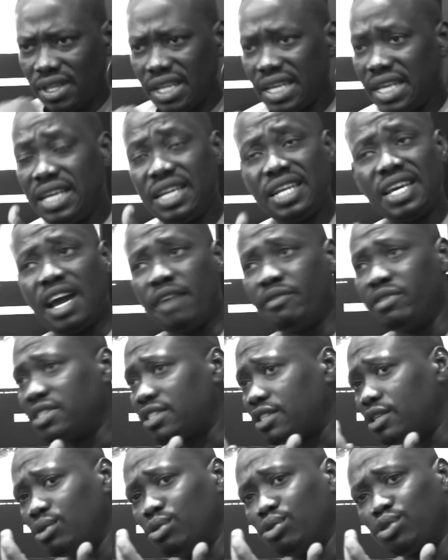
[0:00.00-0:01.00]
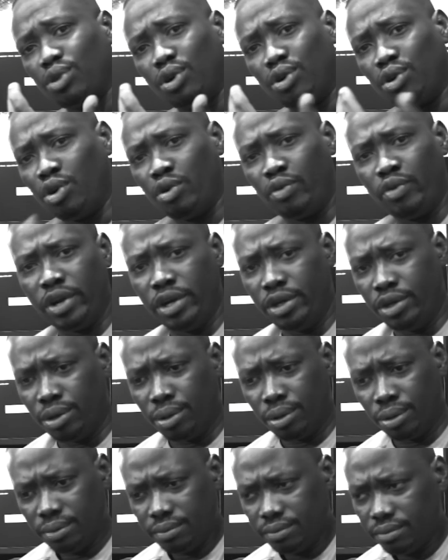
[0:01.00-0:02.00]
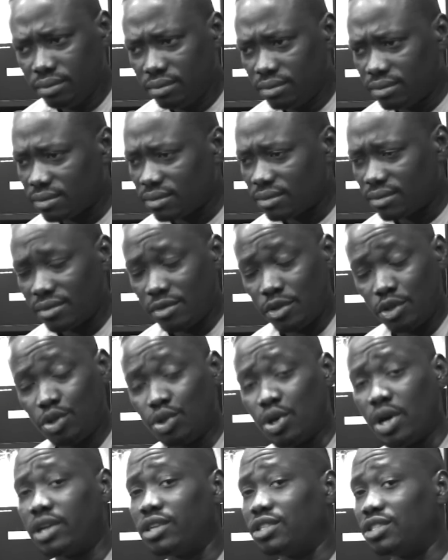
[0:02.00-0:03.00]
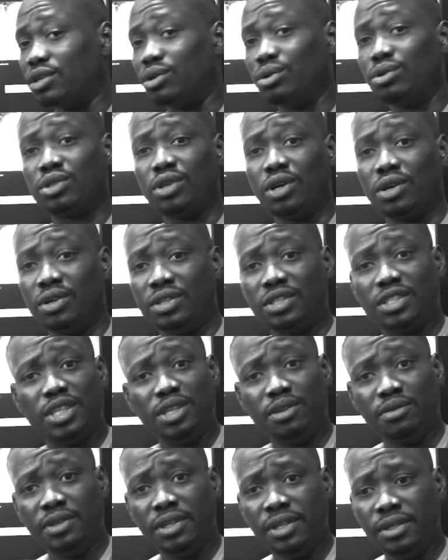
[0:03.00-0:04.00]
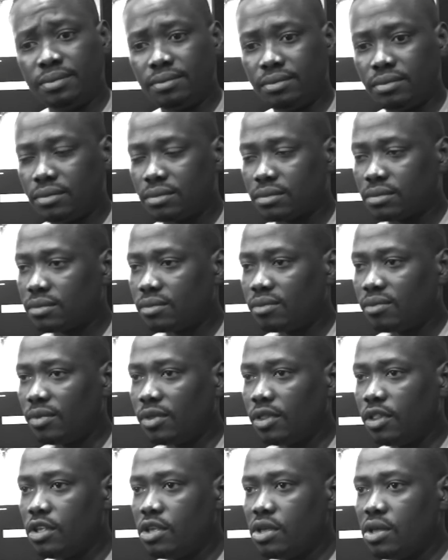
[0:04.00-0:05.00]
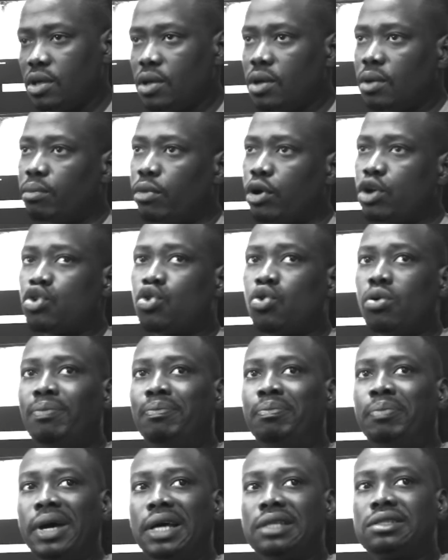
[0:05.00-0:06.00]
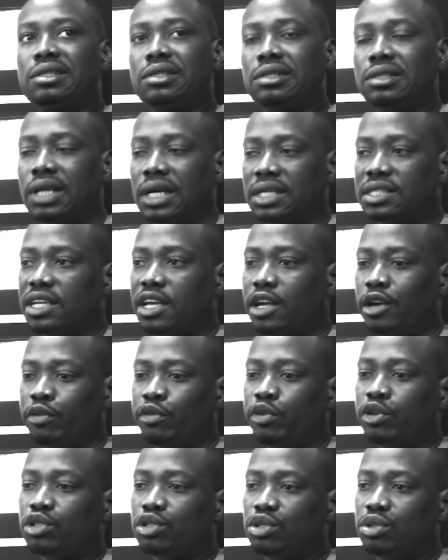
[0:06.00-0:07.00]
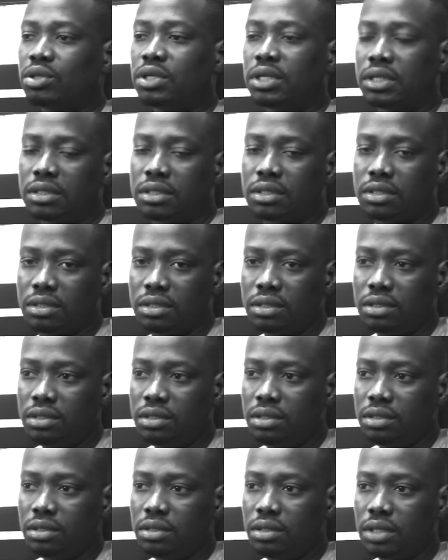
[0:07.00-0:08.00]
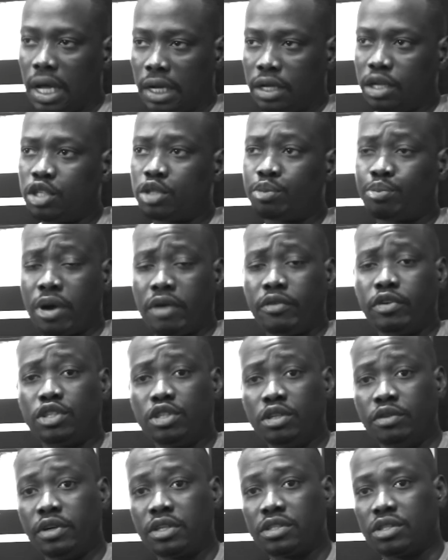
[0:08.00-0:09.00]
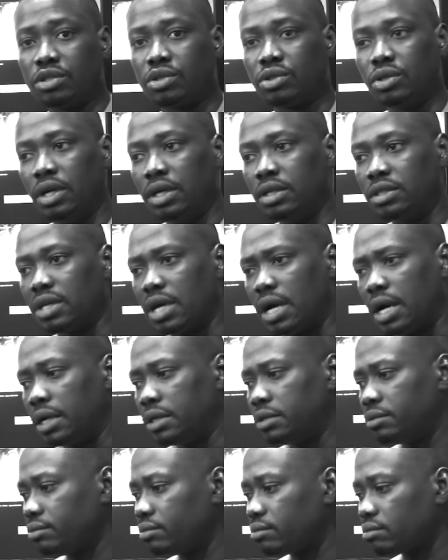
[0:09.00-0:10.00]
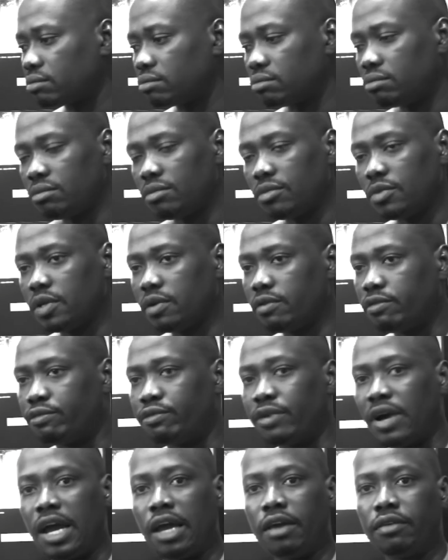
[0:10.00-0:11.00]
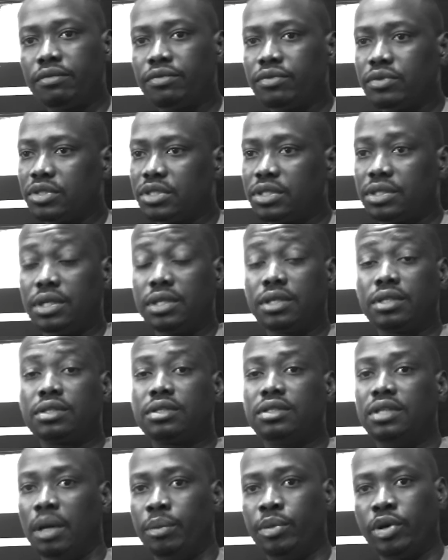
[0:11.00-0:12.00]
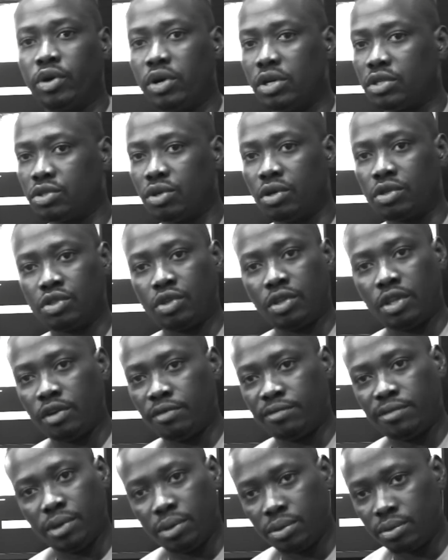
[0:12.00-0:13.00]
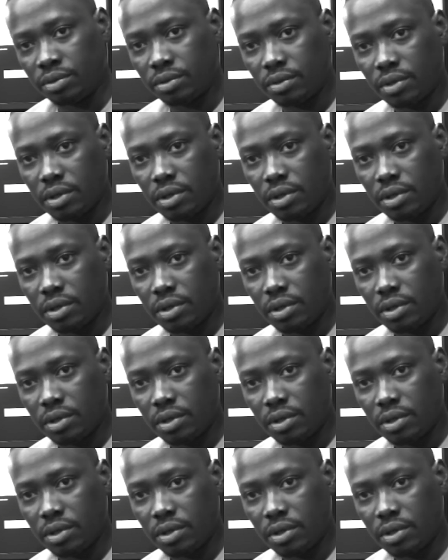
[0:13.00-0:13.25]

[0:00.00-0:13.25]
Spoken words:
he didn't have a single song on radio, not a single song on TV. But you could bet that every student, that these private university students, had 5, 6 Dami Crane songs on their phone.